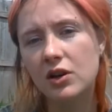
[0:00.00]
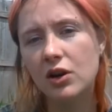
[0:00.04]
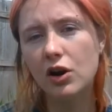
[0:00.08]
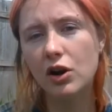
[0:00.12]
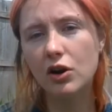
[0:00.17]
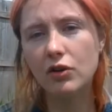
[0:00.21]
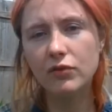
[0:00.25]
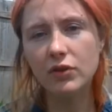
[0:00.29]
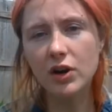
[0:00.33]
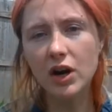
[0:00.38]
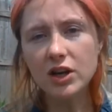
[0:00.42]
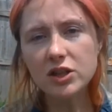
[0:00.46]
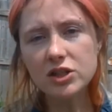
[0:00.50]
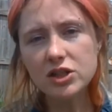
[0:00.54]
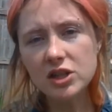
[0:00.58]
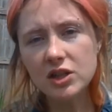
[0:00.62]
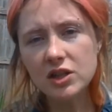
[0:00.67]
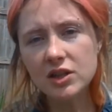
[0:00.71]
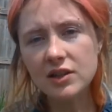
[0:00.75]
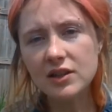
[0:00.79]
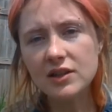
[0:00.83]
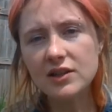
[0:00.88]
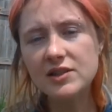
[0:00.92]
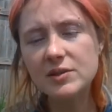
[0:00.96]

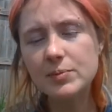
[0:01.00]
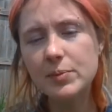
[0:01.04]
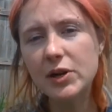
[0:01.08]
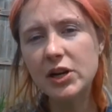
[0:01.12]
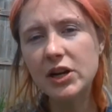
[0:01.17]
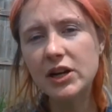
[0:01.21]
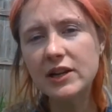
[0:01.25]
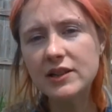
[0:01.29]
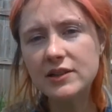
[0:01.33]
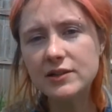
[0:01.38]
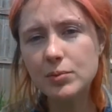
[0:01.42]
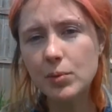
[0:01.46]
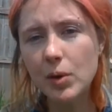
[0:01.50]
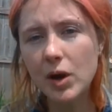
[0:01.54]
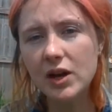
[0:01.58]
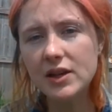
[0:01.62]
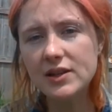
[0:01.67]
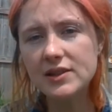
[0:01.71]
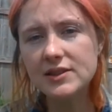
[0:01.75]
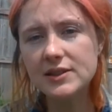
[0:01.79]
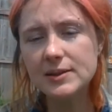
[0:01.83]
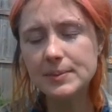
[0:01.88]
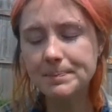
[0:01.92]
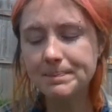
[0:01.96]
overarching experience
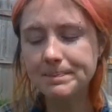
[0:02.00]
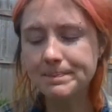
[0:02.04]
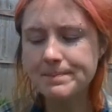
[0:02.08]
was